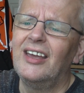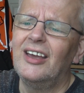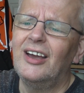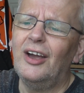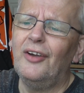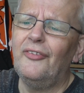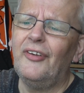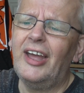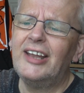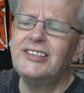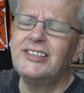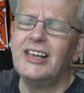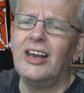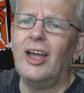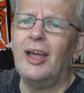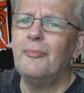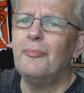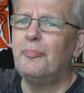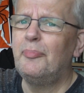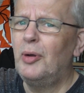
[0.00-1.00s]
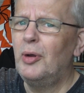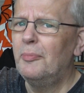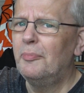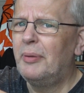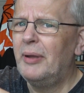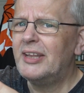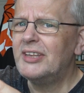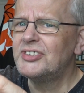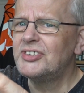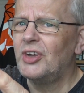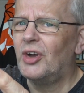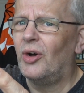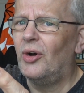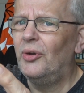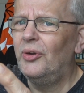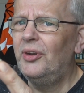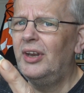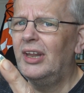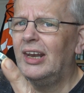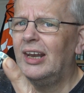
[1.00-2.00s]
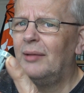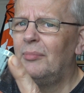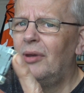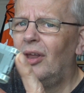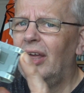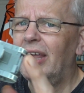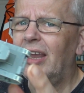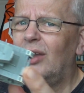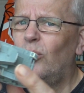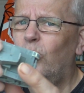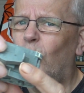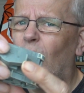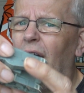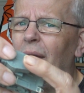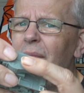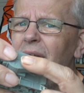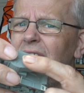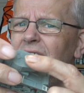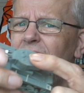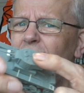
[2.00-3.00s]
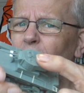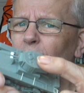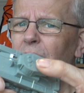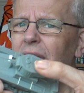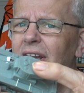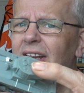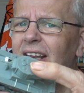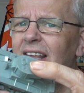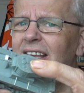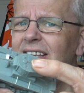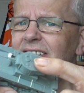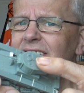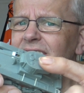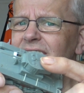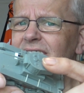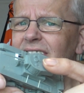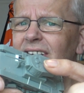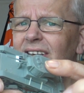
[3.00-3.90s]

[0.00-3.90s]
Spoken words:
I've had to, like, put bits on, and I'm like, why am I doing this?